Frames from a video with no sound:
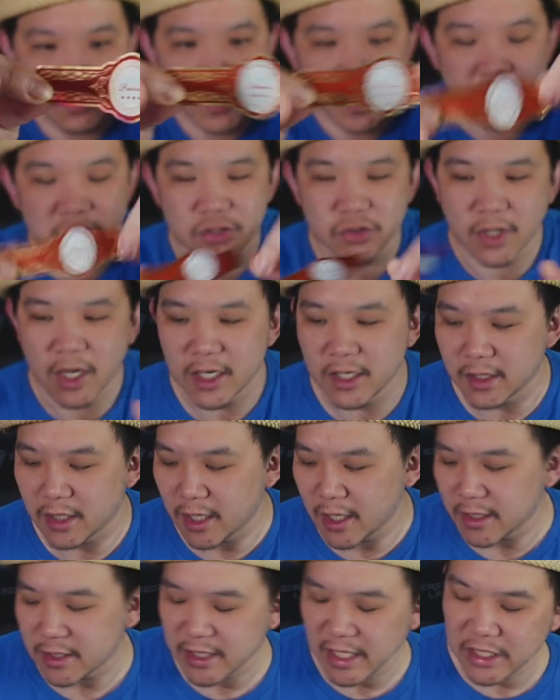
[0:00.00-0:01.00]
way to kind of
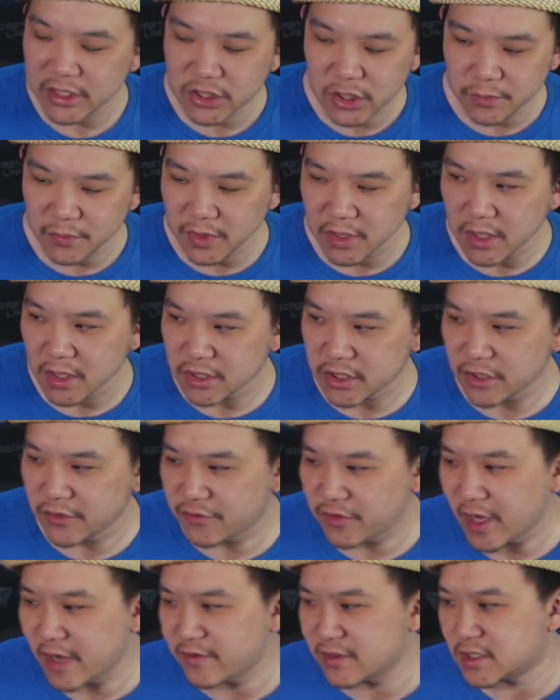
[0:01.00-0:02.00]
get attention, because if
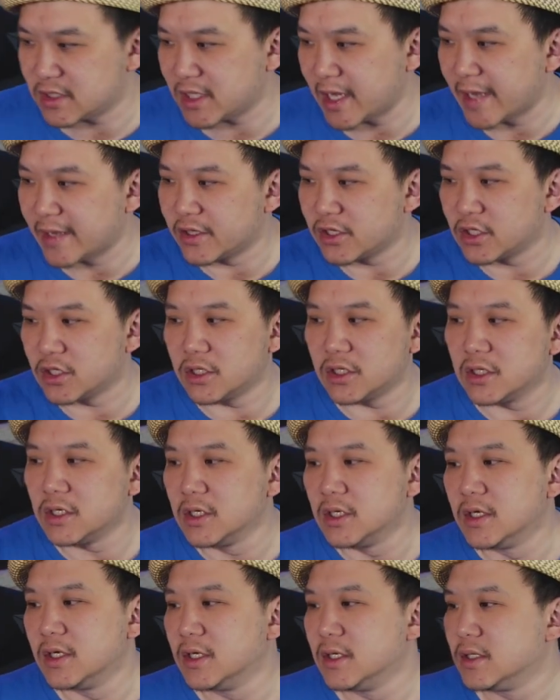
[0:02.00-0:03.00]
you have a standard
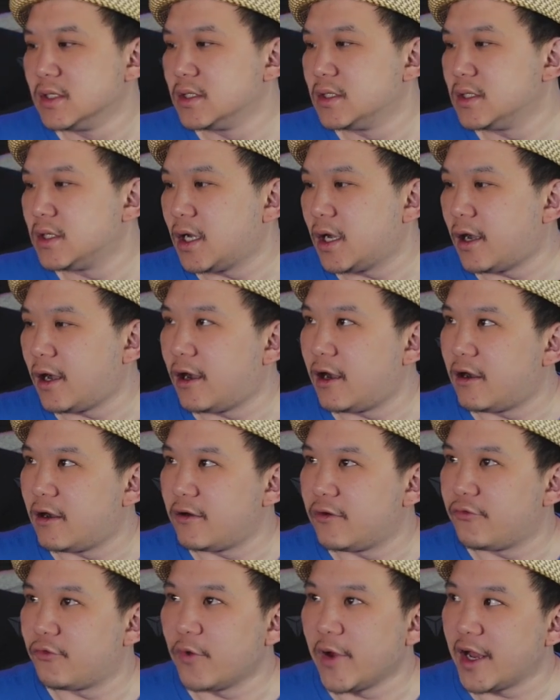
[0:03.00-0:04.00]

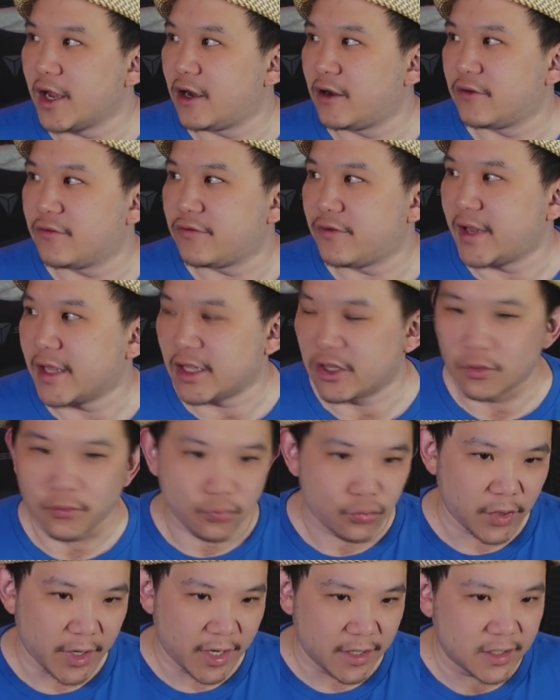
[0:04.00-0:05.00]
of way of like your
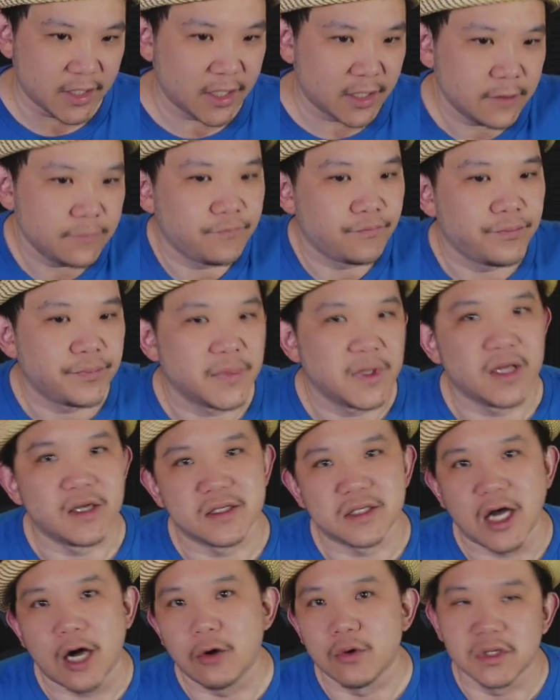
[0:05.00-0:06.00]
branding, it's
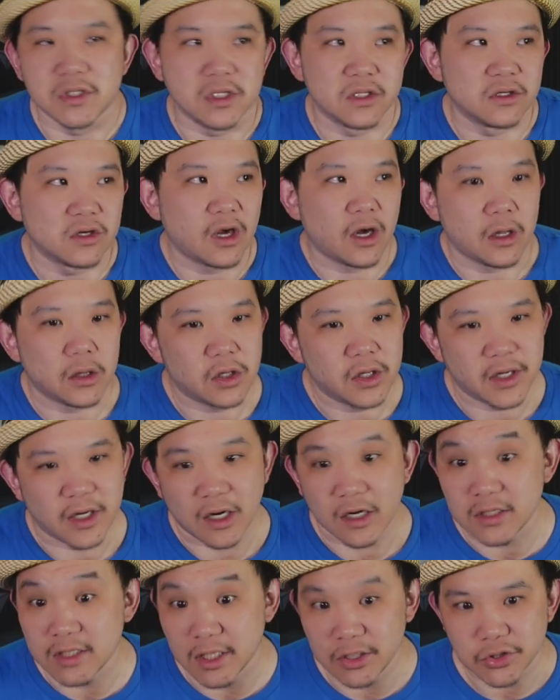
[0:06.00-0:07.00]
always a certain color, and
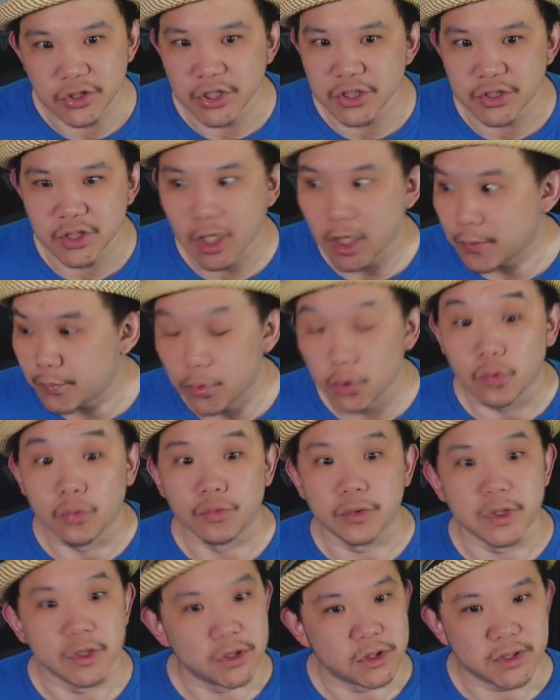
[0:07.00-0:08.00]
outside you change color, boom,
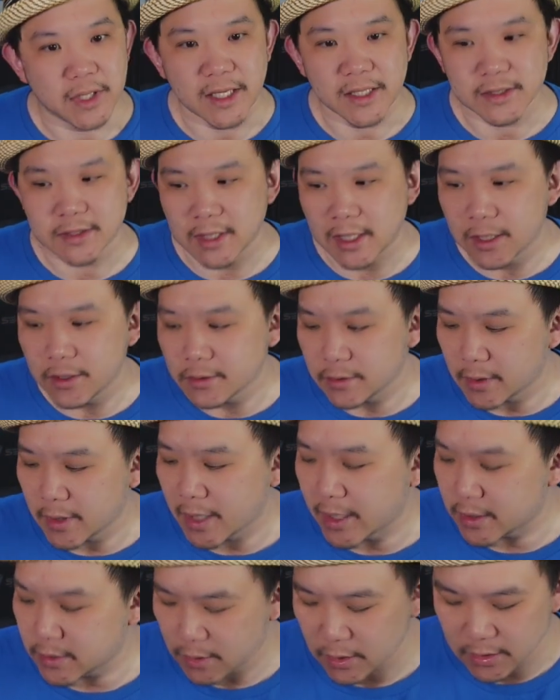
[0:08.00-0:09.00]
it stands out,
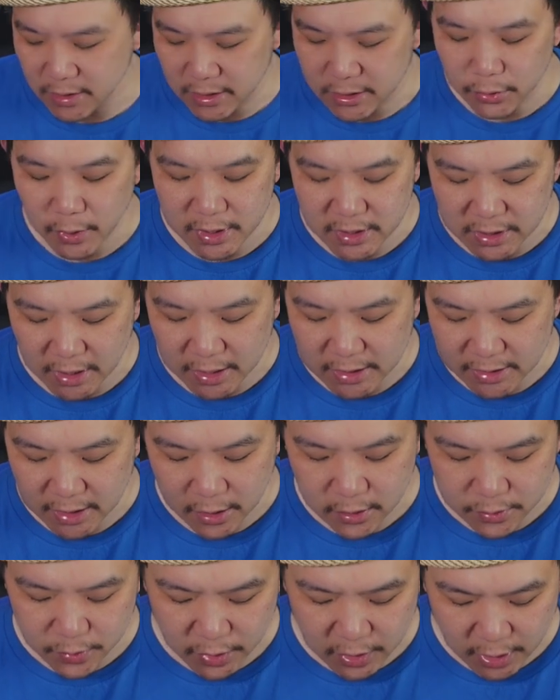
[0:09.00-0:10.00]
right? So this one stands
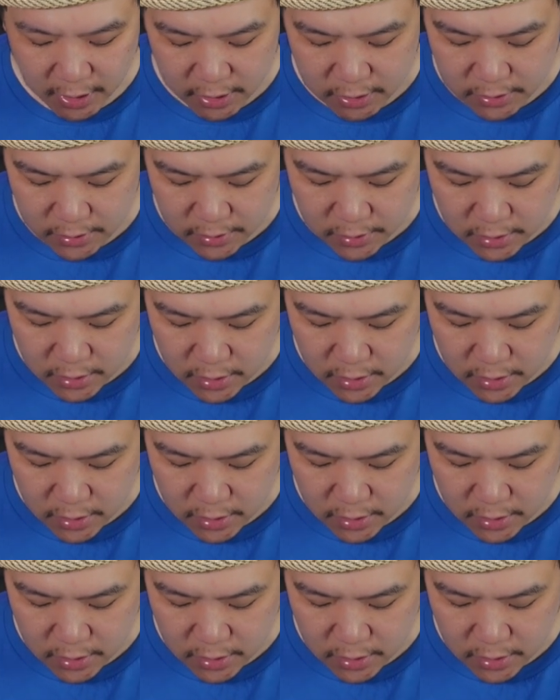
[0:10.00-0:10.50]
out, it's pretty nice.